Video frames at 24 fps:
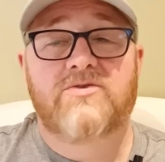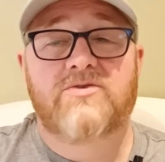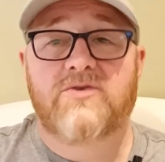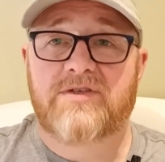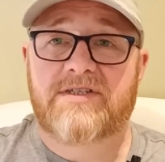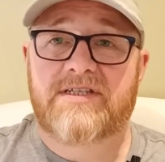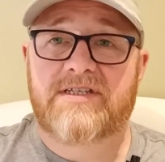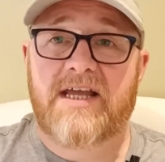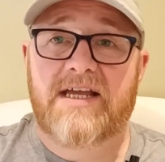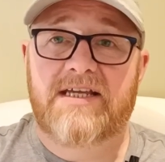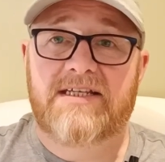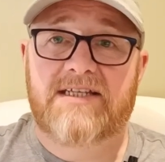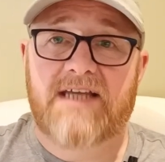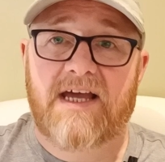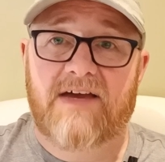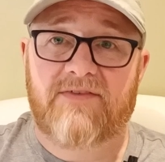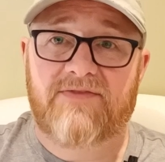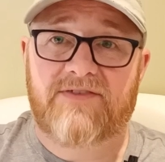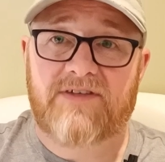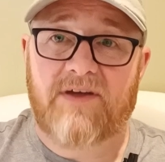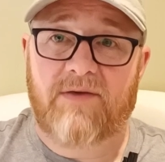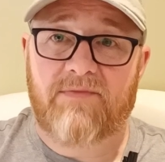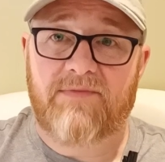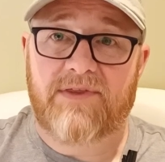So it's nice to
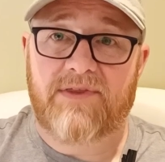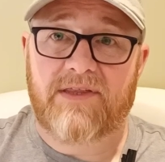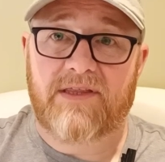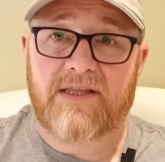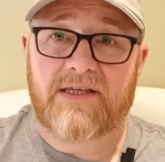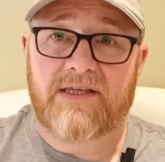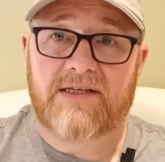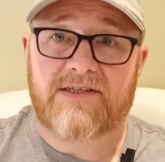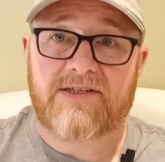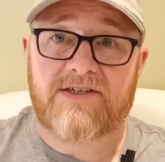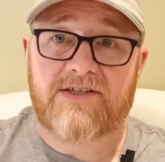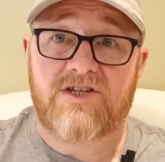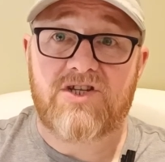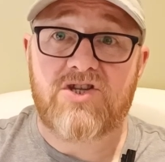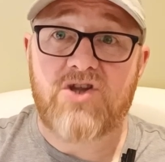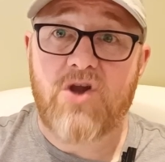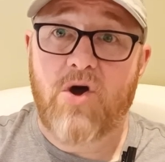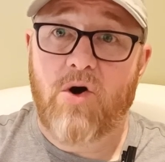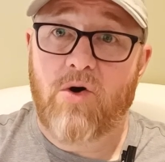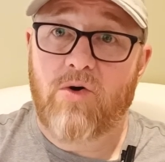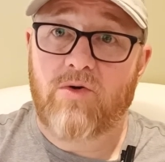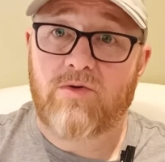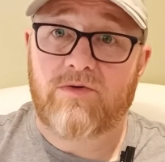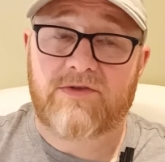have something that's
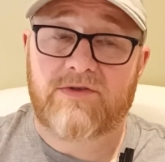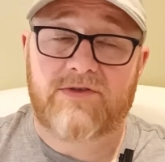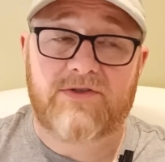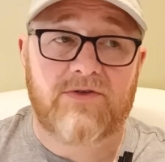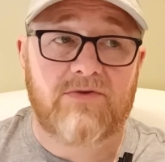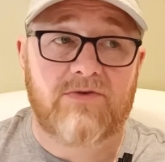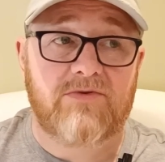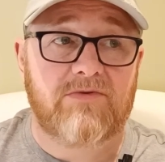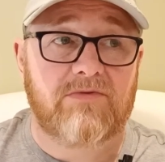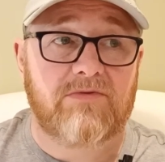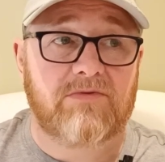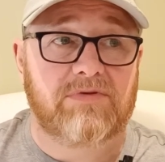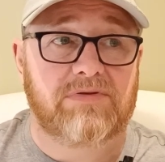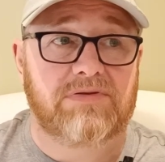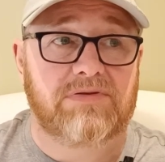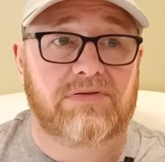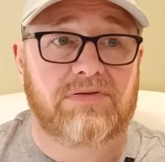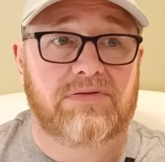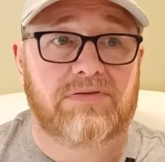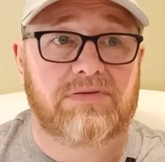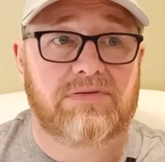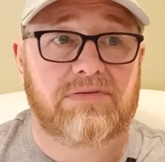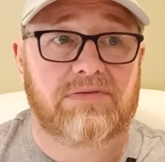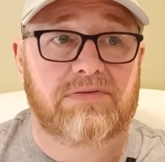not so
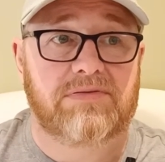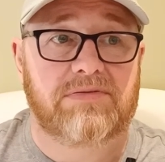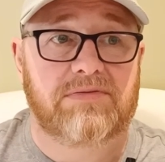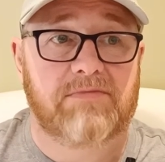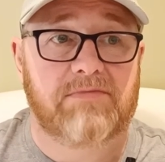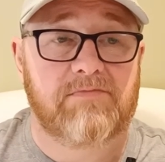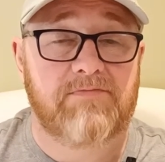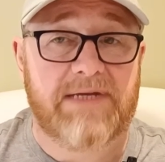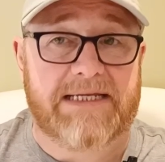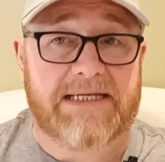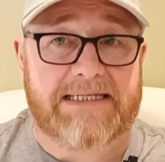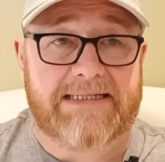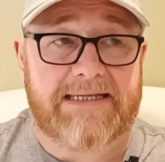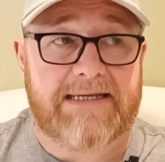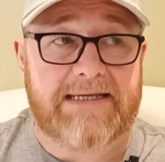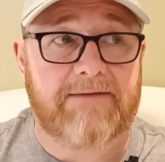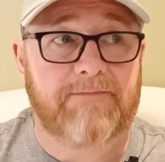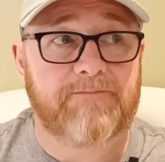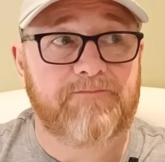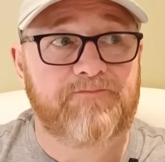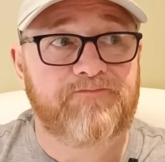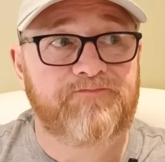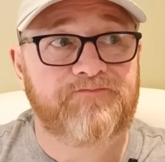busy,